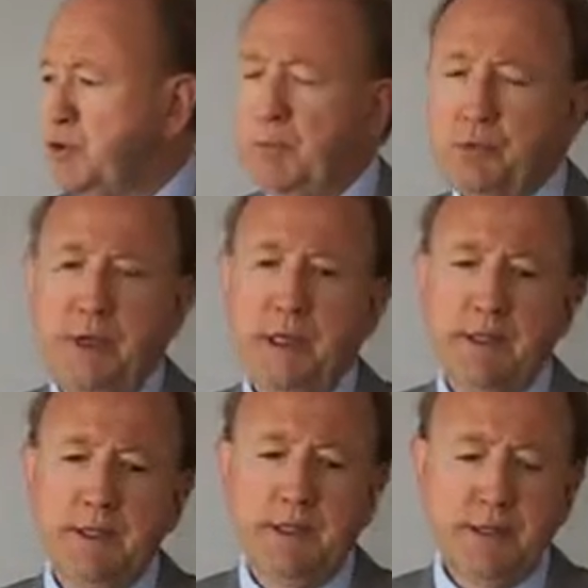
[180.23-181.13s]
top
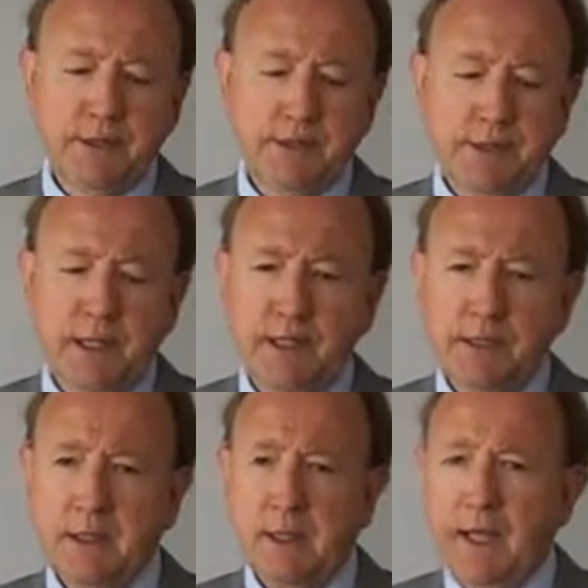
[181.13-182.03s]
trainers in the eastern
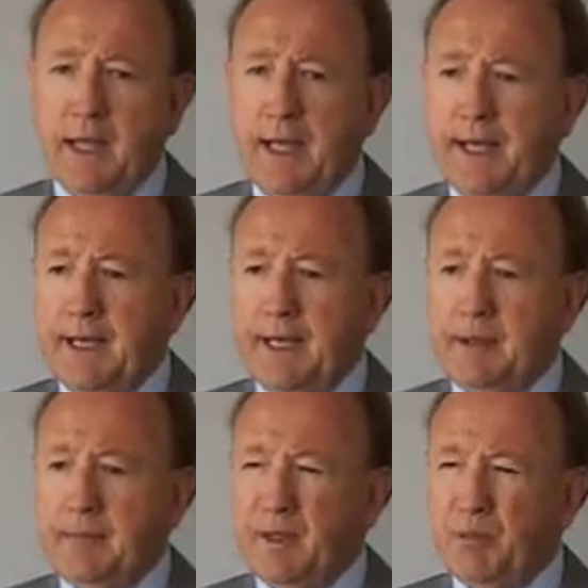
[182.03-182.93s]
states,
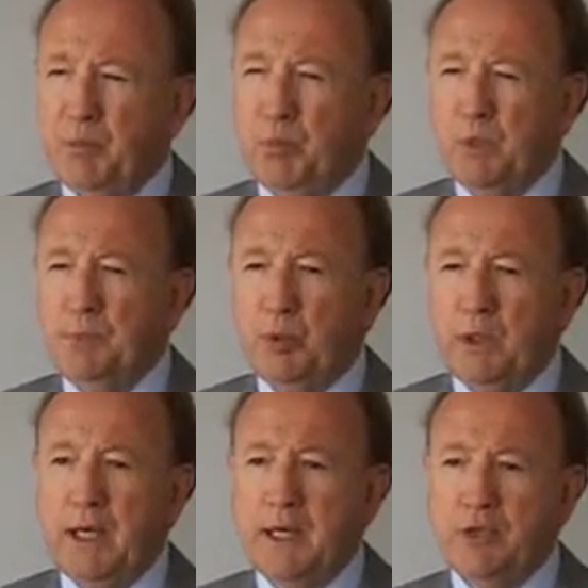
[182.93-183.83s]
was
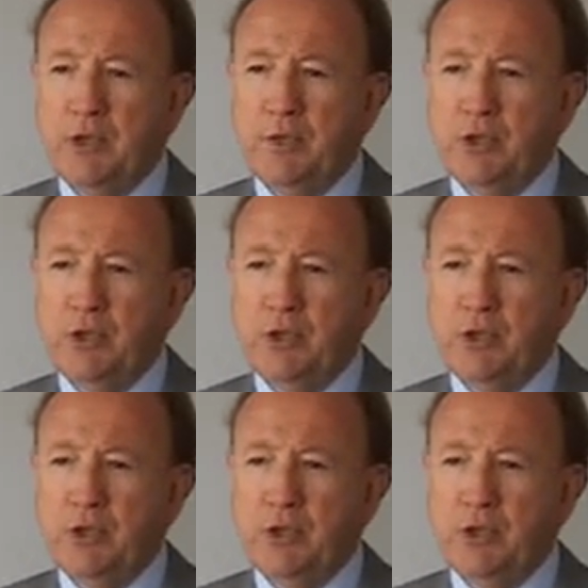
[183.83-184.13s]
booked last year